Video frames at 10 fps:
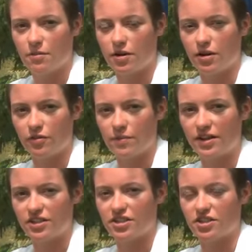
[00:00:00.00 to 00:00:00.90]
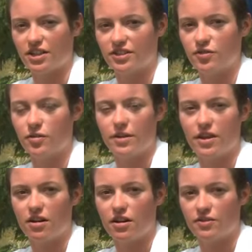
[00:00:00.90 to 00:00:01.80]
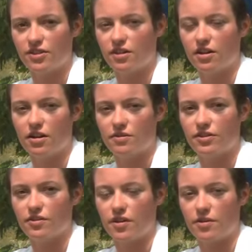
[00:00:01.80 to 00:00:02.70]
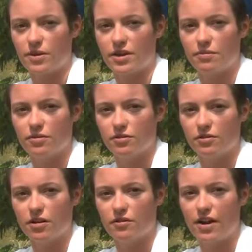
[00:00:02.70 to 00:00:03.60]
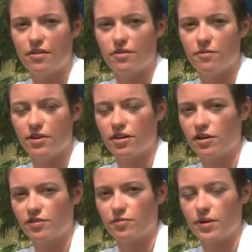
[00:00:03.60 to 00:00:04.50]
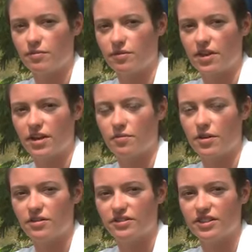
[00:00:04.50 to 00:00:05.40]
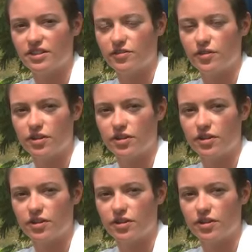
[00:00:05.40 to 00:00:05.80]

but who've managed to transform their lives and the lives of other people around them, the lives of people in their communities for